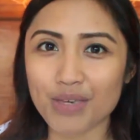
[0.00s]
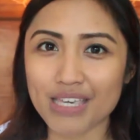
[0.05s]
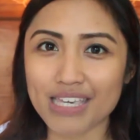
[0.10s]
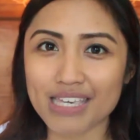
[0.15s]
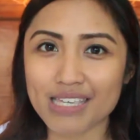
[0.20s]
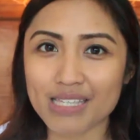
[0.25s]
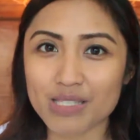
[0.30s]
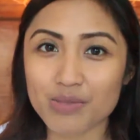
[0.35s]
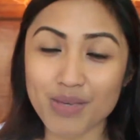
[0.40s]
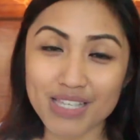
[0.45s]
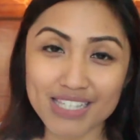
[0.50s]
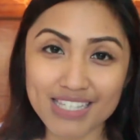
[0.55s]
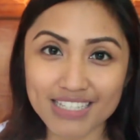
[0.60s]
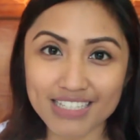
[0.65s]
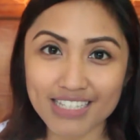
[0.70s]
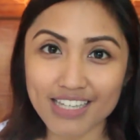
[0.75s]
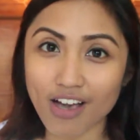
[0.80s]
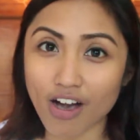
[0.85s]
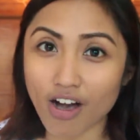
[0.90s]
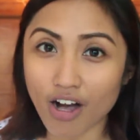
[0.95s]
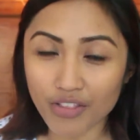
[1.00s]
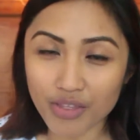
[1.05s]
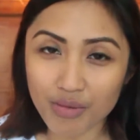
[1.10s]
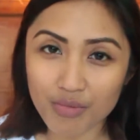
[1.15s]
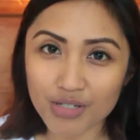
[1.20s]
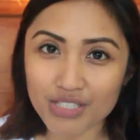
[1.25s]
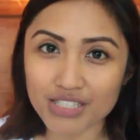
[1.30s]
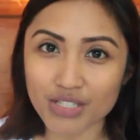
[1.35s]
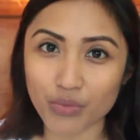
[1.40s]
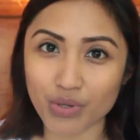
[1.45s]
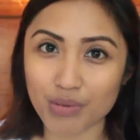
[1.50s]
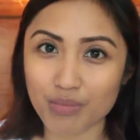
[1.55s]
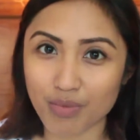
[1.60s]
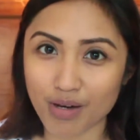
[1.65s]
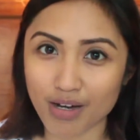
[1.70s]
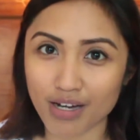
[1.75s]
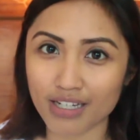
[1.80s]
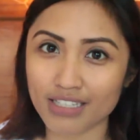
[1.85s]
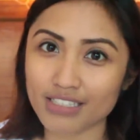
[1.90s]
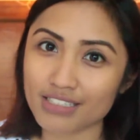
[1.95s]
is basically all the books that we
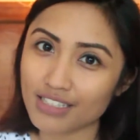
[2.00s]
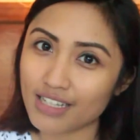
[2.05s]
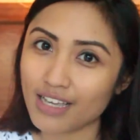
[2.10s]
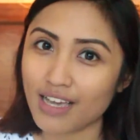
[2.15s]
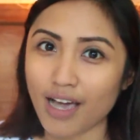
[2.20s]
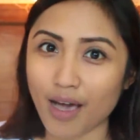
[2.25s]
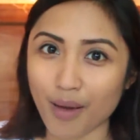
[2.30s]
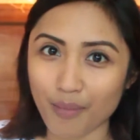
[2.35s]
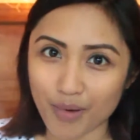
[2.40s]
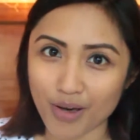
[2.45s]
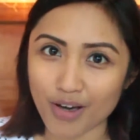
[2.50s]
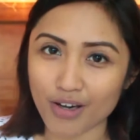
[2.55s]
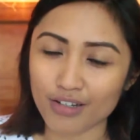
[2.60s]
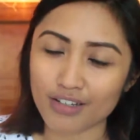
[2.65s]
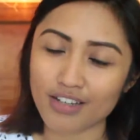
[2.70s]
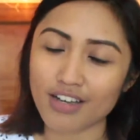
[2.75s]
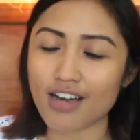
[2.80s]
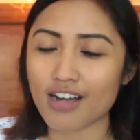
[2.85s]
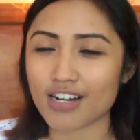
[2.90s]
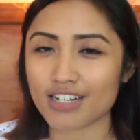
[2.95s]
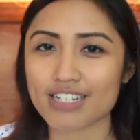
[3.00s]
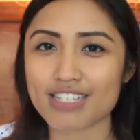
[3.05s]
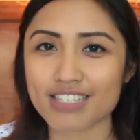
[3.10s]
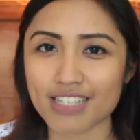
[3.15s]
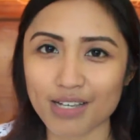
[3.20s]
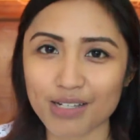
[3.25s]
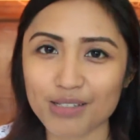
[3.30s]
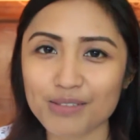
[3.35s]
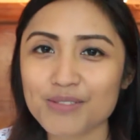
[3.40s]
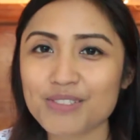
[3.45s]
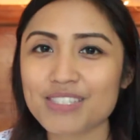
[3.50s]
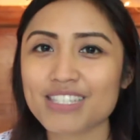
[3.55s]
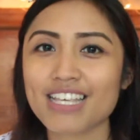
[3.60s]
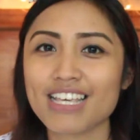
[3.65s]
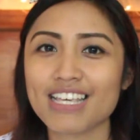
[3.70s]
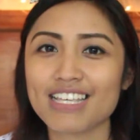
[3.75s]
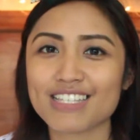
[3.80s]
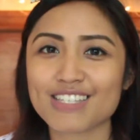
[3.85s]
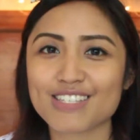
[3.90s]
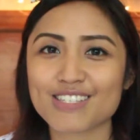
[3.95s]
bought among ourselves,
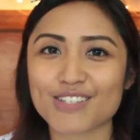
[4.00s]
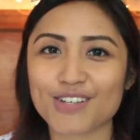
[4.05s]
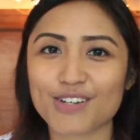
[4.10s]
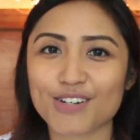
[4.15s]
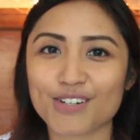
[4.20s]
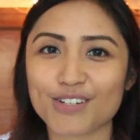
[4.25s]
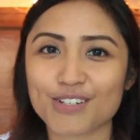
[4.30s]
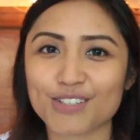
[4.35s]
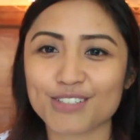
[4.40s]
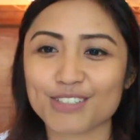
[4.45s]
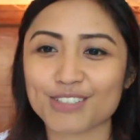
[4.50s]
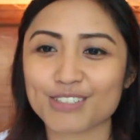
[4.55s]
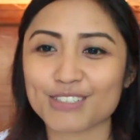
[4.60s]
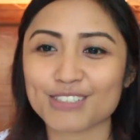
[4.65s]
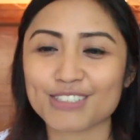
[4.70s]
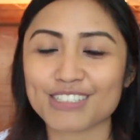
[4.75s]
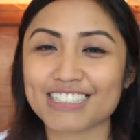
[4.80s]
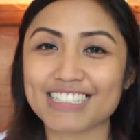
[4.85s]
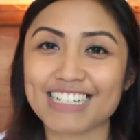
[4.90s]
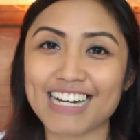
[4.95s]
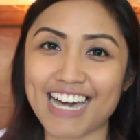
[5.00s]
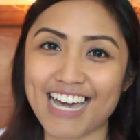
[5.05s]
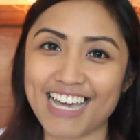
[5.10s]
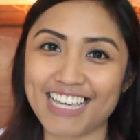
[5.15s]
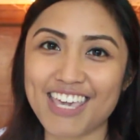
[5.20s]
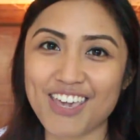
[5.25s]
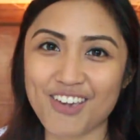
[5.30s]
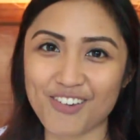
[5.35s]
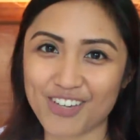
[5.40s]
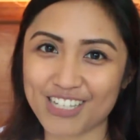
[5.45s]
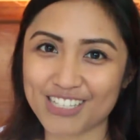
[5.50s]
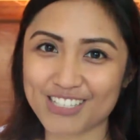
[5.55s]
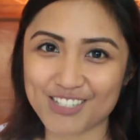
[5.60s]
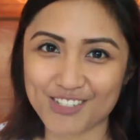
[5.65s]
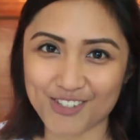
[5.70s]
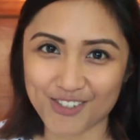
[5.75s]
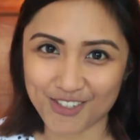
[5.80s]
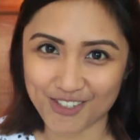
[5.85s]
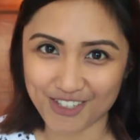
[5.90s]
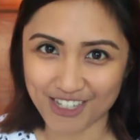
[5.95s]
so I can't wait to
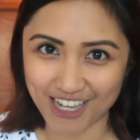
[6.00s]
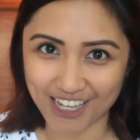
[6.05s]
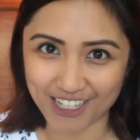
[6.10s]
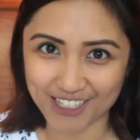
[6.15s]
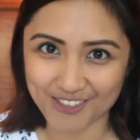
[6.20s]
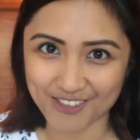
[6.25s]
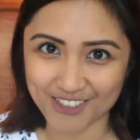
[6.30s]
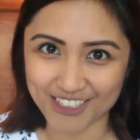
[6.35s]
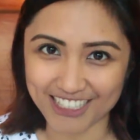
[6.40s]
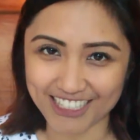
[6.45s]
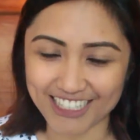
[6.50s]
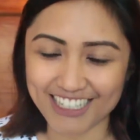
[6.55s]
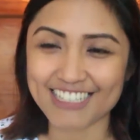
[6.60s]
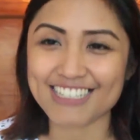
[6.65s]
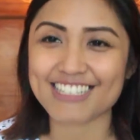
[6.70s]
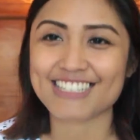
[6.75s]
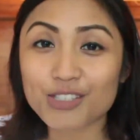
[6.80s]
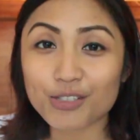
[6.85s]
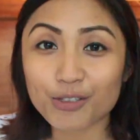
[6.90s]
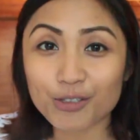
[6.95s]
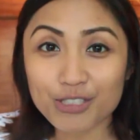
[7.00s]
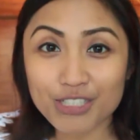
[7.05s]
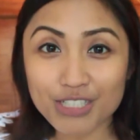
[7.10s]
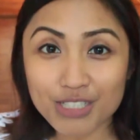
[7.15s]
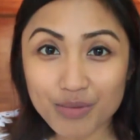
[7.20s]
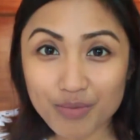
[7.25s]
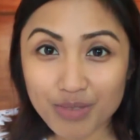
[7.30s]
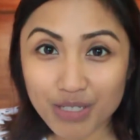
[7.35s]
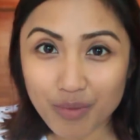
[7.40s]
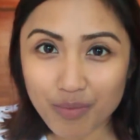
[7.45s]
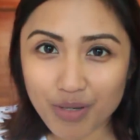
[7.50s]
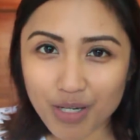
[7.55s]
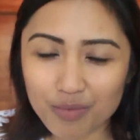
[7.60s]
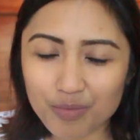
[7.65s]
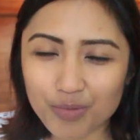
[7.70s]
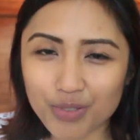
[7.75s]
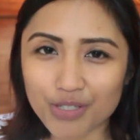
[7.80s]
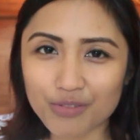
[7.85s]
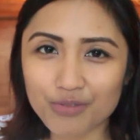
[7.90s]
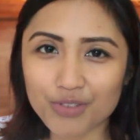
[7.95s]
show you guys what it is. So just a bit
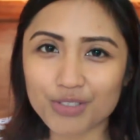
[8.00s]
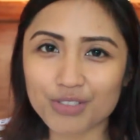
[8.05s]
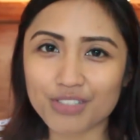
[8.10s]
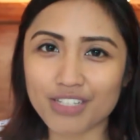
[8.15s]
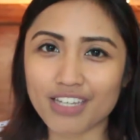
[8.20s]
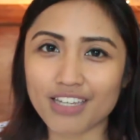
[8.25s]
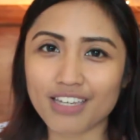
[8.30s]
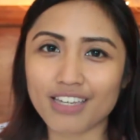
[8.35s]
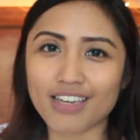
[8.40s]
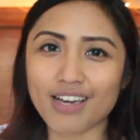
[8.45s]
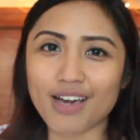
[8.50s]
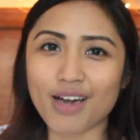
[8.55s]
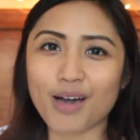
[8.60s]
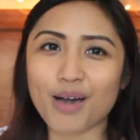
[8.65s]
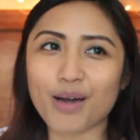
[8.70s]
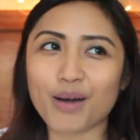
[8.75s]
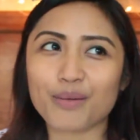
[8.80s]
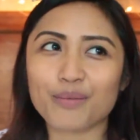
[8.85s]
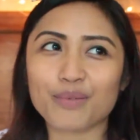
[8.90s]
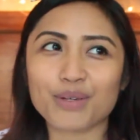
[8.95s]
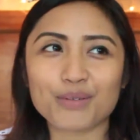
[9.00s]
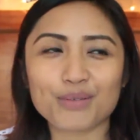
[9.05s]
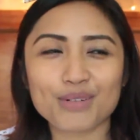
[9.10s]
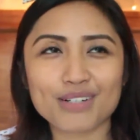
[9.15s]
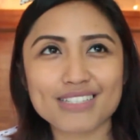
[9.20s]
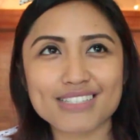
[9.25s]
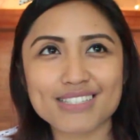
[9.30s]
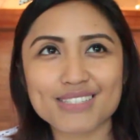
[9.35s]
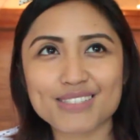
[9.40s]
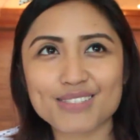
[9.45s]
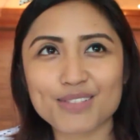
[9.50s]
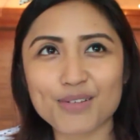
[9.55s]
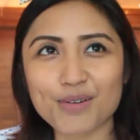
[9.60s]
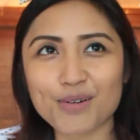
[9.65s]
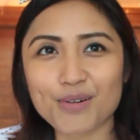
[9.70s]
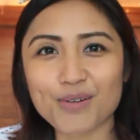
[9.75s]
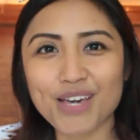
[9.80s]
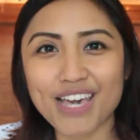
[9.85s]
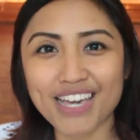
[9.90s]
about preview day, it was so